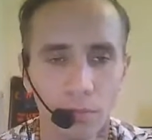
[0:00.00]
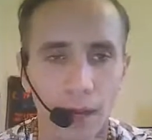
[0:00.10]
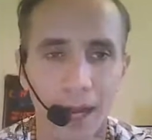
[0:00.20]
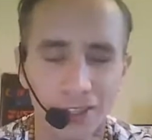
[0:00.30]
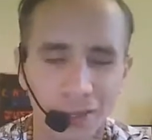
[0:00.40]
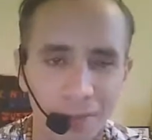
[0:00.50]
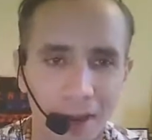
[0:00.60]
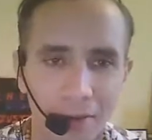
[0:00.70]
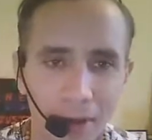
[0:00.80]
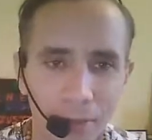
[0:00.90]
actually
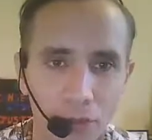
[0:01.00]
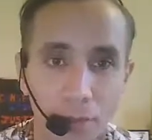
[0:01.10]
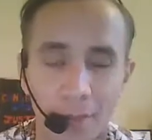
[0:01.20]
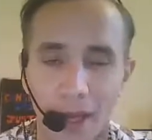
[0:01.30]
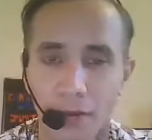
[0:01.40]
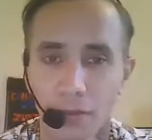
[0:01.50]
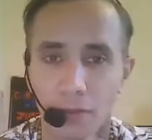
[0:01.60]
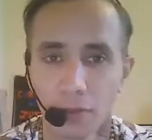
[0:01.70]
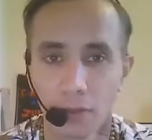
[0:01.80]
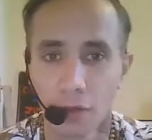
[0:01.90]
mounting up to the amount of
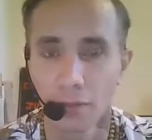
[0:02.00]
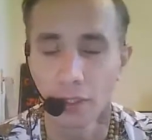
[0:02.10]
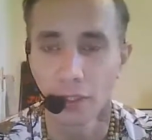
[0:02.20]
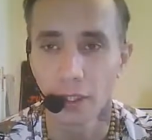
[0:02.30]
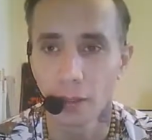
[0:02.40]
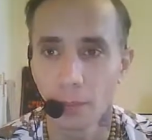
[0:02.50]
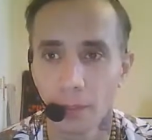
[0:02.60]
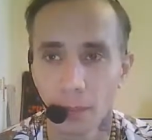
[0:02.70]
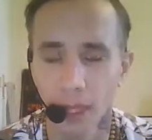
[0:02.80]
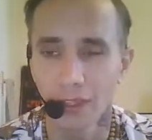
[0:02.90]
COVID, you know,
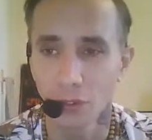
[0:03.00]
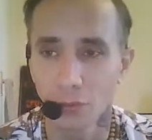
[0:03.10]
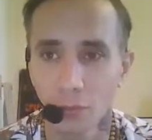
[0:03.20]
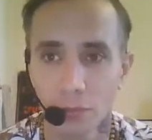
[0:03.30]
the